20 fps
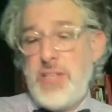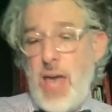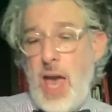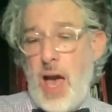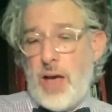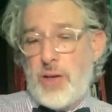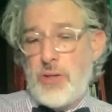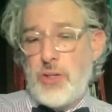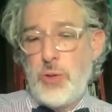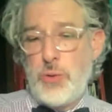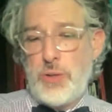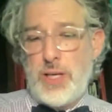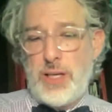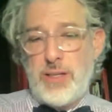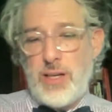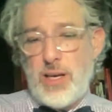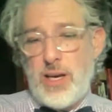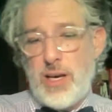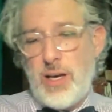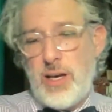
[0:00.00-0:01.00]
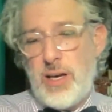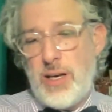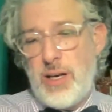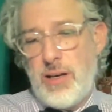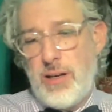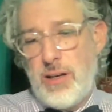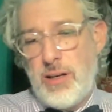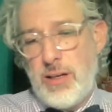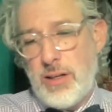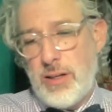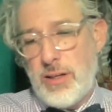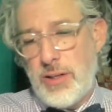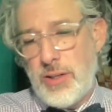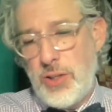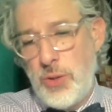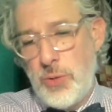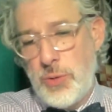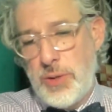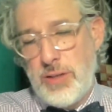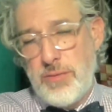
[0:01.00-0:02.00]
yeah, you can
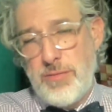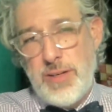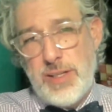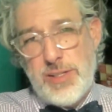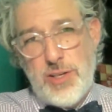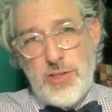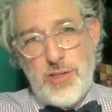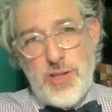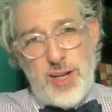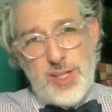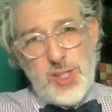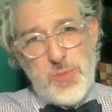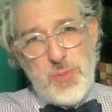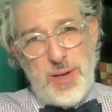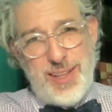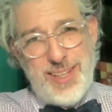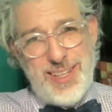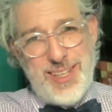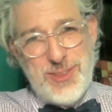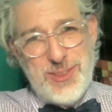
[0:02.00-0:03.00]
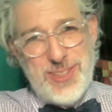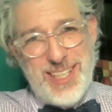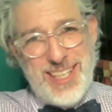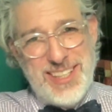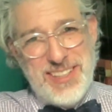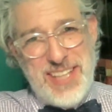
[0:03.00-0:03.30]
visit John Spitalier,